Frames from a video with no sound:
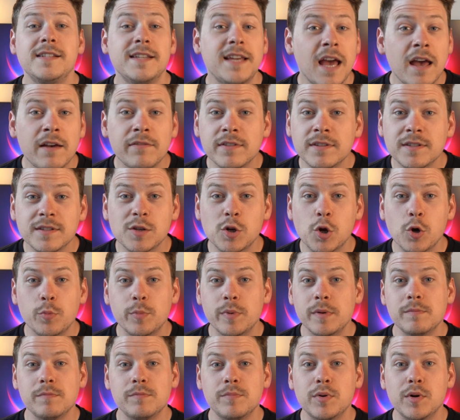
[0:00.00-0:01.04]
Kevin's an
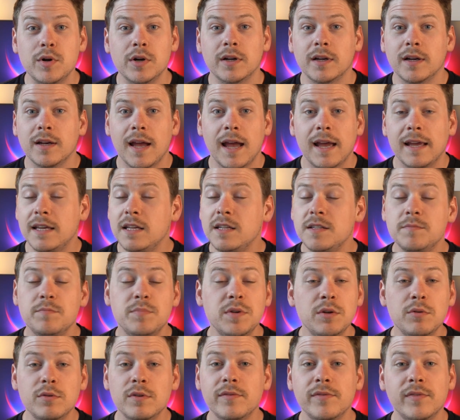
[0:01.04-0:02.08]
open book. He's
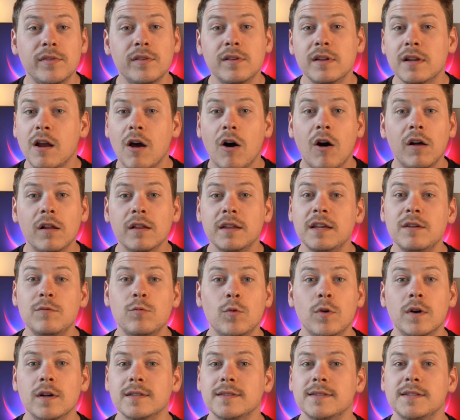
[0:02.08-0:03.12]
beautiful and all he
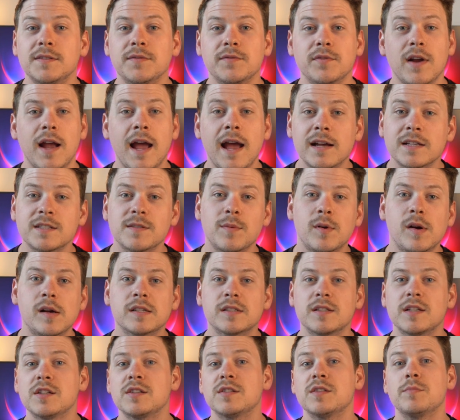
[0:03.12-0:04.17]
wants is for
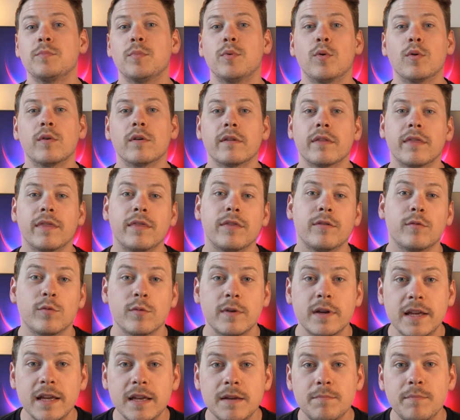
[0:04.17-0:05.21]
Xbox to support
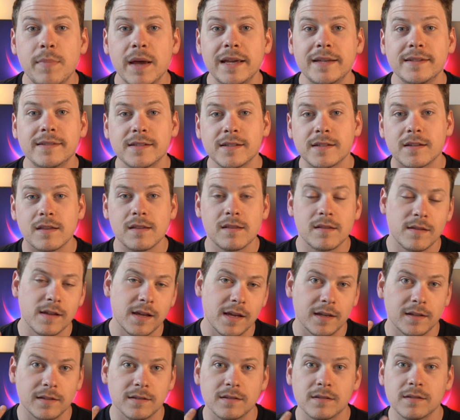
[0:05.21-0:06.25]
3 basic
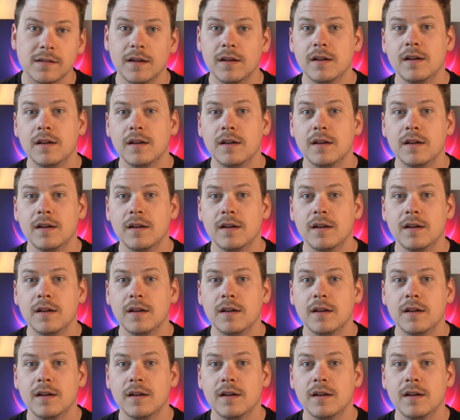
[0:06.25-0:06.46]
things.